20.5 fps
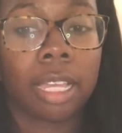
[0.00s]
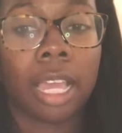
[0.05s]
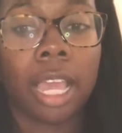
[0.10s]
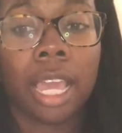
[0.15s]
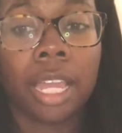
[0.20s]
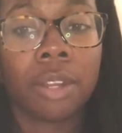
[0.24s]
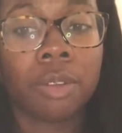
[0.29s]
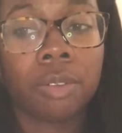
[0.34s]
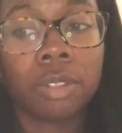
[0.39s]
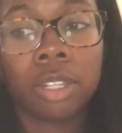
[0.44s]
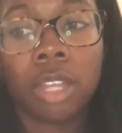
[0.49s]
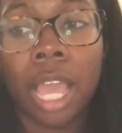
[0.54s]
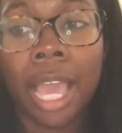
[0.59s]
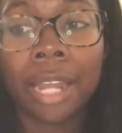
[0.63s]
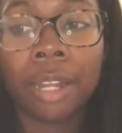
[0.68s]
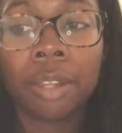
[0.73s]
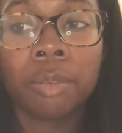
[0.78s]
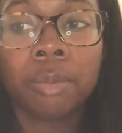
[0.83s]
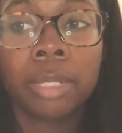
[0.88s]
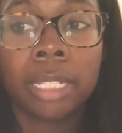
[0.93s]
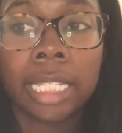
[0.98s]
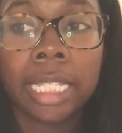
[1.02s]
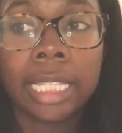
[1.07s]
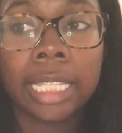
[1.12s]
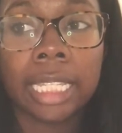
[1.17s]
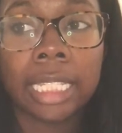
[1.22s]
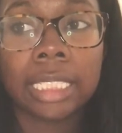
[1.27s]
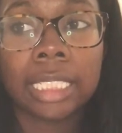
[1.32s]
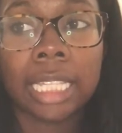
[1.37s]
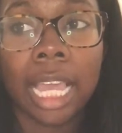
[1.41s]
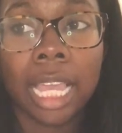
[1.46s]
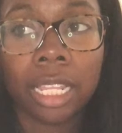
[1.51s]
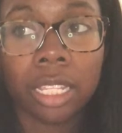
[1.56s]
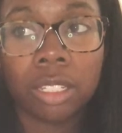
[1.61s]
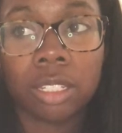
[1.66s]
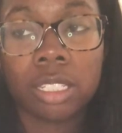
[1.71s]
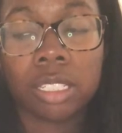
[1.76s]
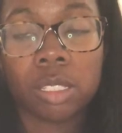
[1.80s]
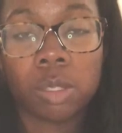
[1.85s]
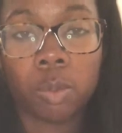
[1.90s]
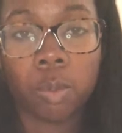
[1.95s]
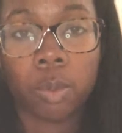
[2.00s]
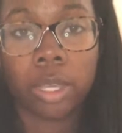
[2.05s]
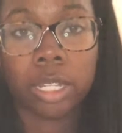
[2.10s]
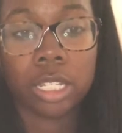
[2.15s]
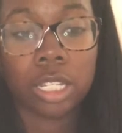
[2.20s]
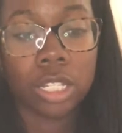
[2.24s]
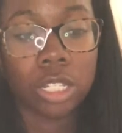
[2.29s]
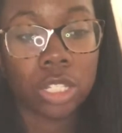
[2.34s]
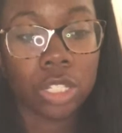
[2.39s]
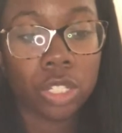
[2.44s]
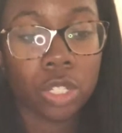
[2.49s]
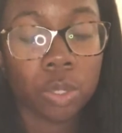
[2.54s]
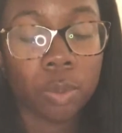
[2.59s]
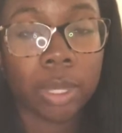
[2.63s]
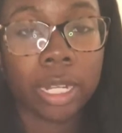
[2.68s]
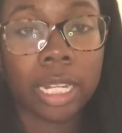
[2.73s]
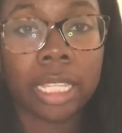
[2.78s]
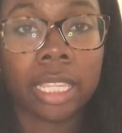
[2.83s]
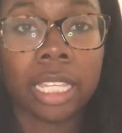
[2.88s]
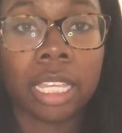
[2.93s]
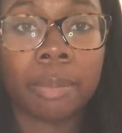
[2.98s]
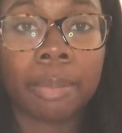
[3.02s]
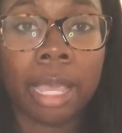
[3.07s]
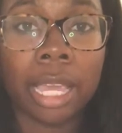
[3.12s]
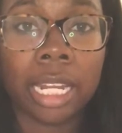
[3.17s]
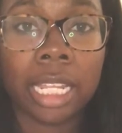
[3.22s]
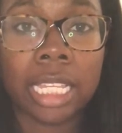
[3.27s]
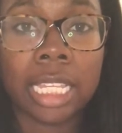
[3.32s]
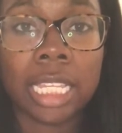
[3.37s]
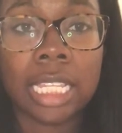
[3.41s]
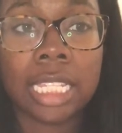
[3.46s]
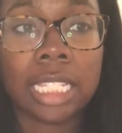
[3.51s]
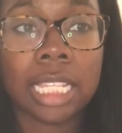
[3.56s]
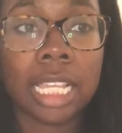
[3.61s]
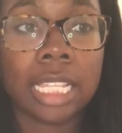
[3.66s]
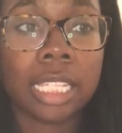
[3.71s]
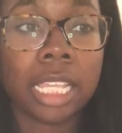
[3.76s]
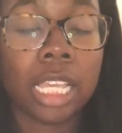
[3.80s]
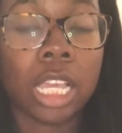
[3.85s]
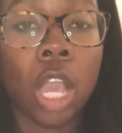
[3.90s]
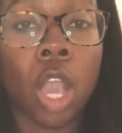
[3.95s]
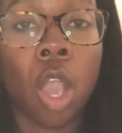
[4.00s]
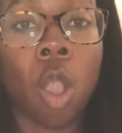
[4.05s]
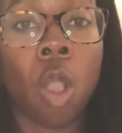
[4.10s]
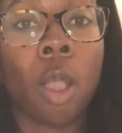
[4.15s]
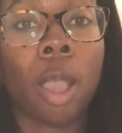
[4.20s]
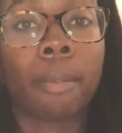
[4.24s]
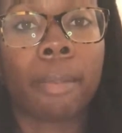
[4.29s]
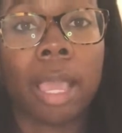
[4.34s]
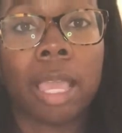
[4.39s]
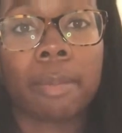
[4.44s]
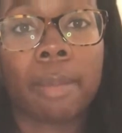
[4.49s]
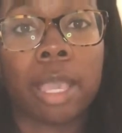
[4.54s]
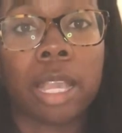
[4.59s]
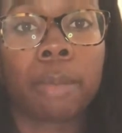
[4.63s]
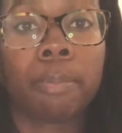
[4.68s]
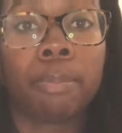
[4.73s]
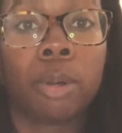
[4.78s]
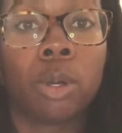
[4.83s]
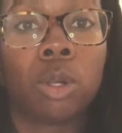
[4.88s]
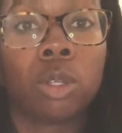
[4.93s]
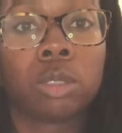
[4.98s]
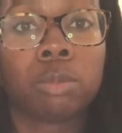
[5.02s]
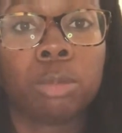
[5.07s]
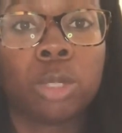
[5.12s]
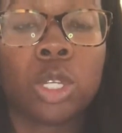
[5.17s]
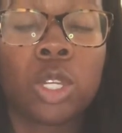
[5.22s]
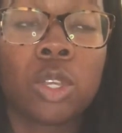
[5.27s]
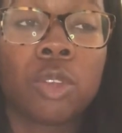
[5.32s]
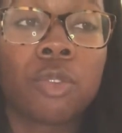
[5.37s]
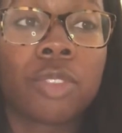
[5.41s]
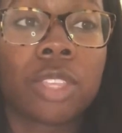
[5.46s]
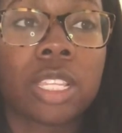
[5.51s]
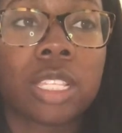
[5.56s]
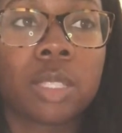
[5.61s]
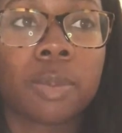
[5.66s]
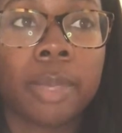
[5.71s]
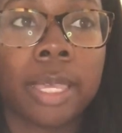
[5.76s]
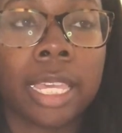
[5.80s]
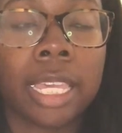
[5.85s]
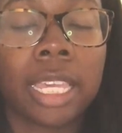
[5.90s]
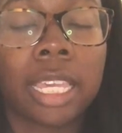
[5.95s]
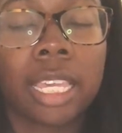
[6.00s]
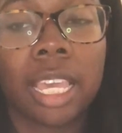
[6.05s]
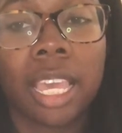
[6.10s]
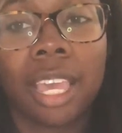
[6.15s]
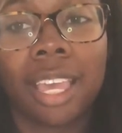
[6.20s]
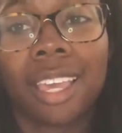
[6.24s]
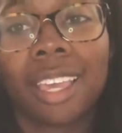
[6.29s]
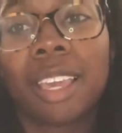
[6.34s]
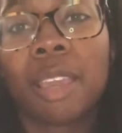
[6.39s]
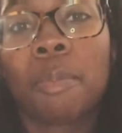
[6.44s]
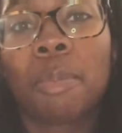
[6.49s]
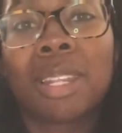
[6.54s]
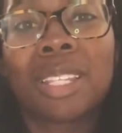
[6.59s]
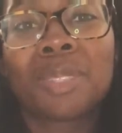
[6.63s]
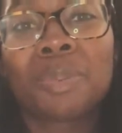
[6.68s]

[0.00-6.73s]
I don't really think Tyler is the one to do anything about it. He says, like, oh, I might make a bold move this week. But